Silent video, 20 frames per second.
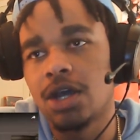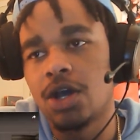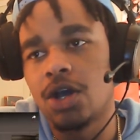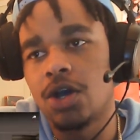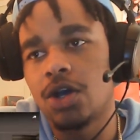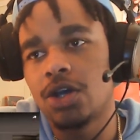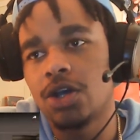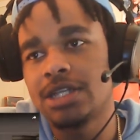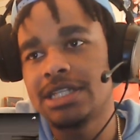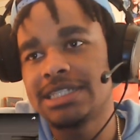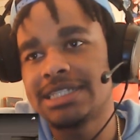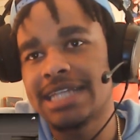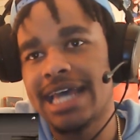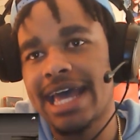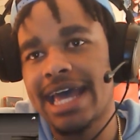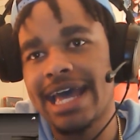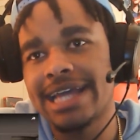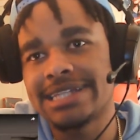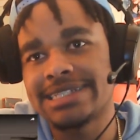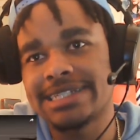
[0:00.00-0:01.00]
All these
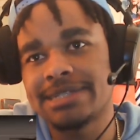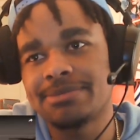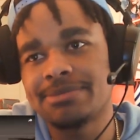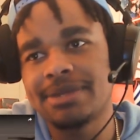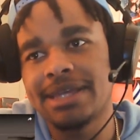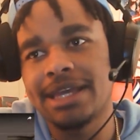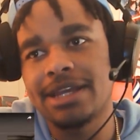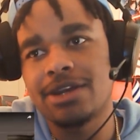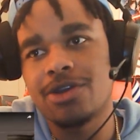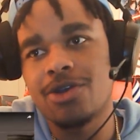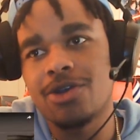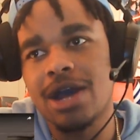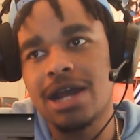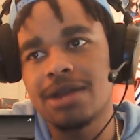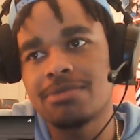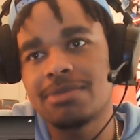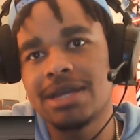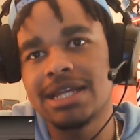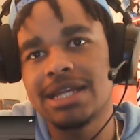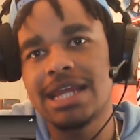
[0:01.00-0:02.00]
ads, NBA know how
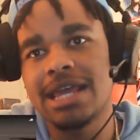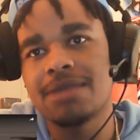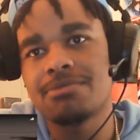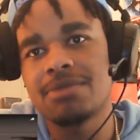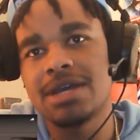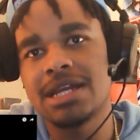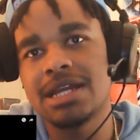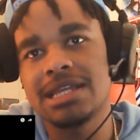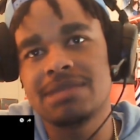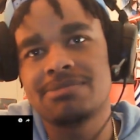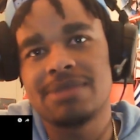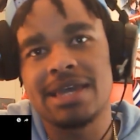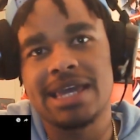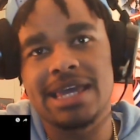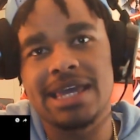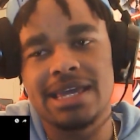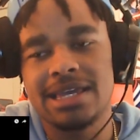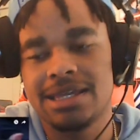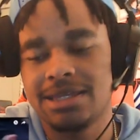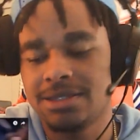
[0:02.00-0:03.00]
to make their money,
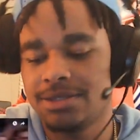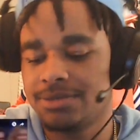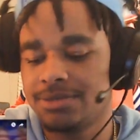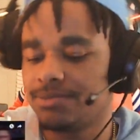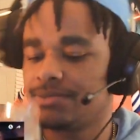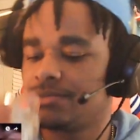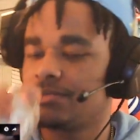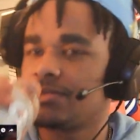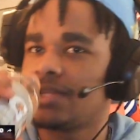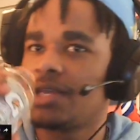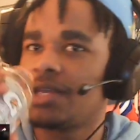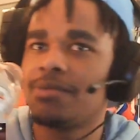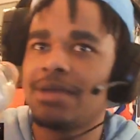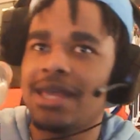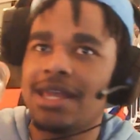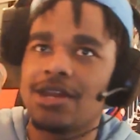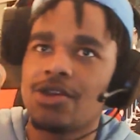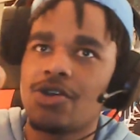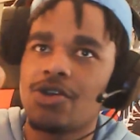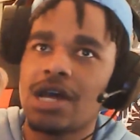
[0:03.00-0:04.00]
man.
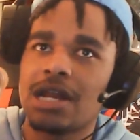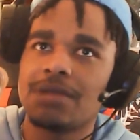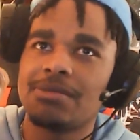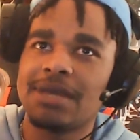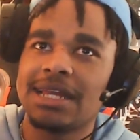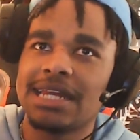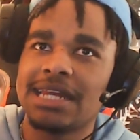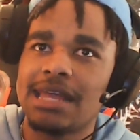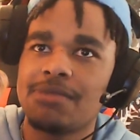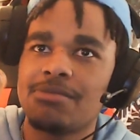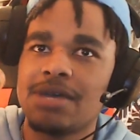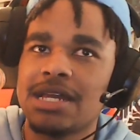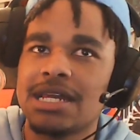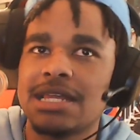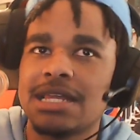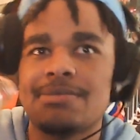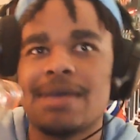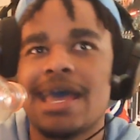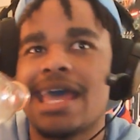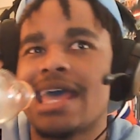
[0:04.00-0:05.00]
NBA know how to make their
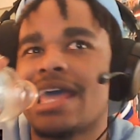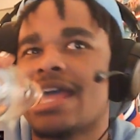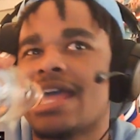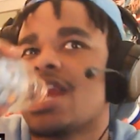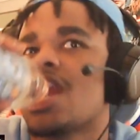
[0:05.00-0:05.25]
money, man.